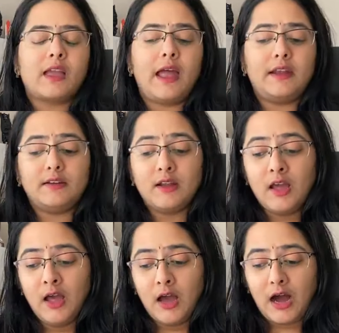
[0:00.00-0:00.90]
and
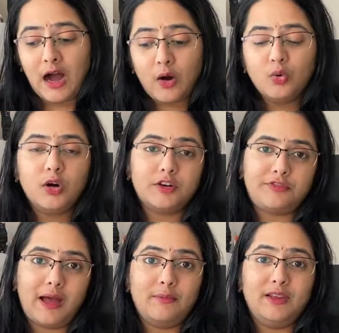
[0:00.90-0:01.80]
how her
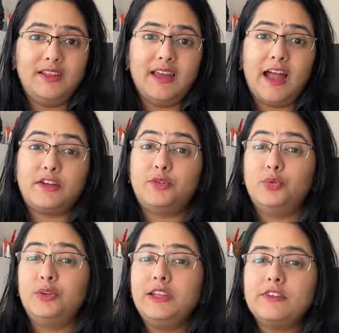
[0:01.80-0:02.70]
family had to
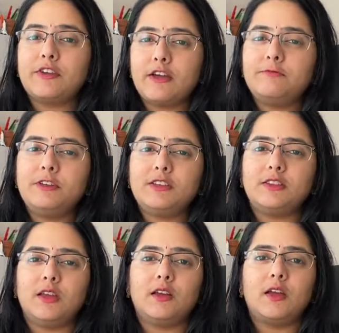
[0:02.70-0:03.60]
leave
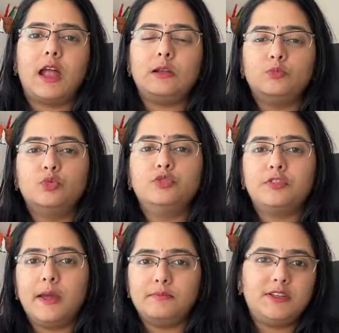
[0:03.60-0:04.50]
everything and
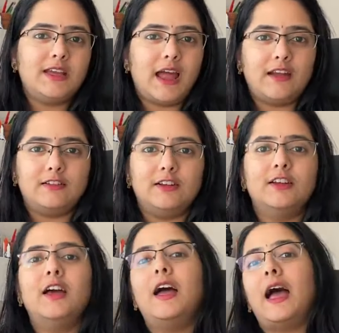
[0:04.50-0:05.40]
move
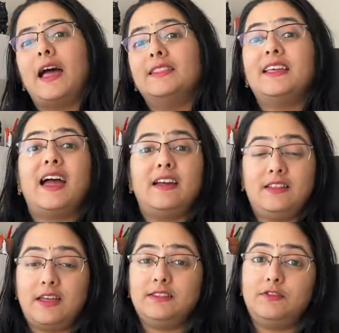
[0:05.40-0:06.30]
empty-handed and they had,
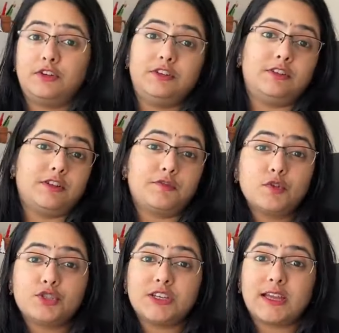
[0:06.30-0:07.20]
and they were in a
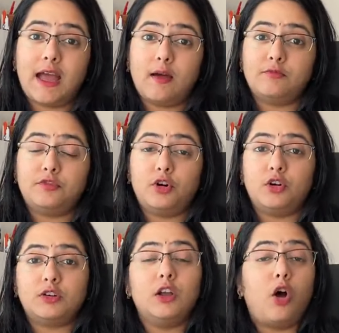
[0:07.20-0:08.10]
refugee camp
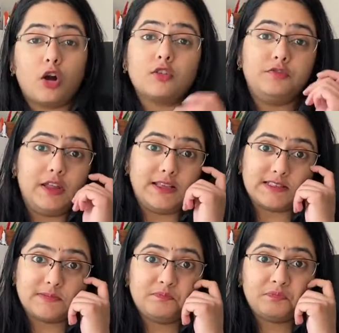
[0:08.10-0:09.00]
for a lot of
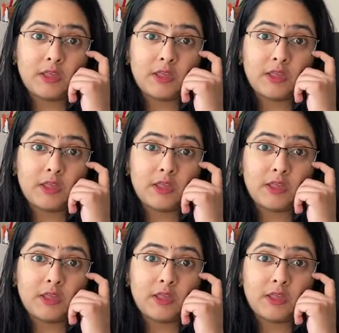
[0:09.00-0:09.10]
days.